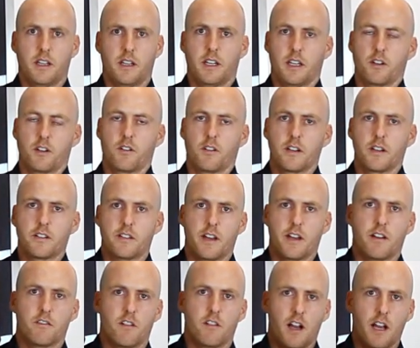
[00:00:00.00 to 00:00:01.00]
increase
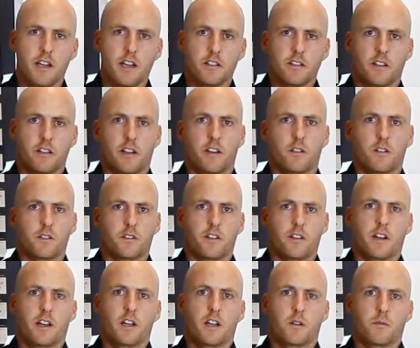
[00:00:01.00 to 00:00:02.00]
that range and
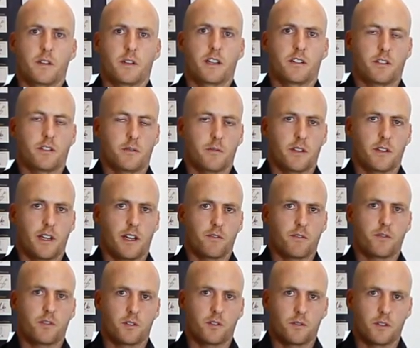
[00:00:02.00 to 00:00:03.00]
also to help get some of
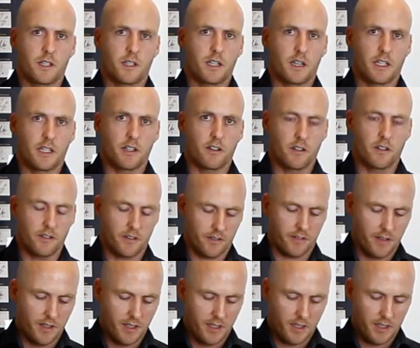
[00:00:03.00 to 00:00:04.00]
that fluid clearance